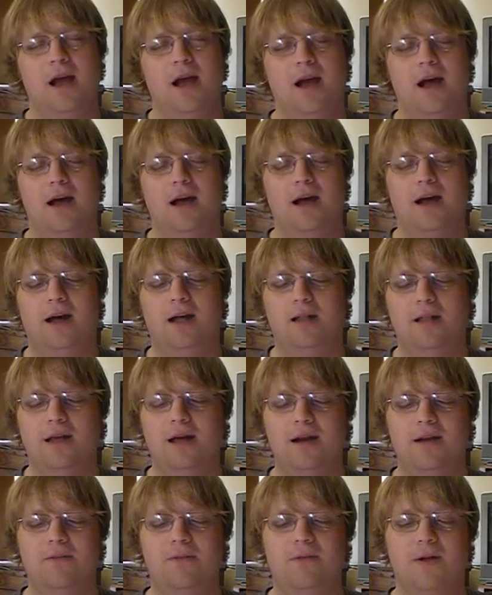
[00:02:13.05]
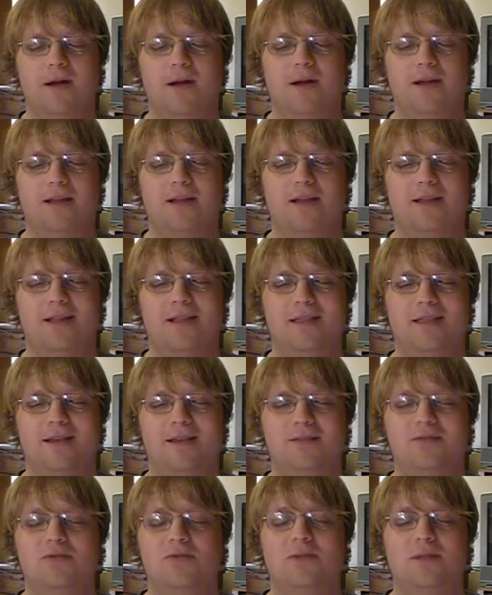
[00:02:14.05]
A lot of
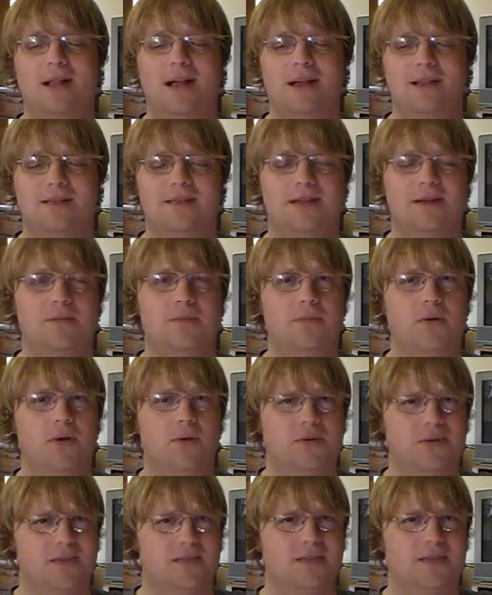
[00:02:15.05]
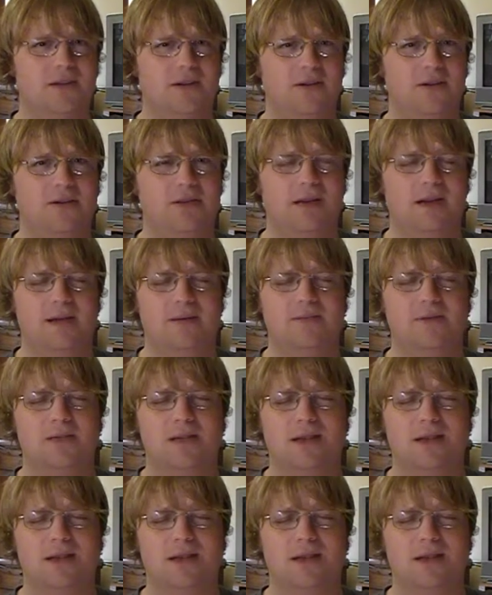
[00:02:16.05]
the classic Moa stereotypes,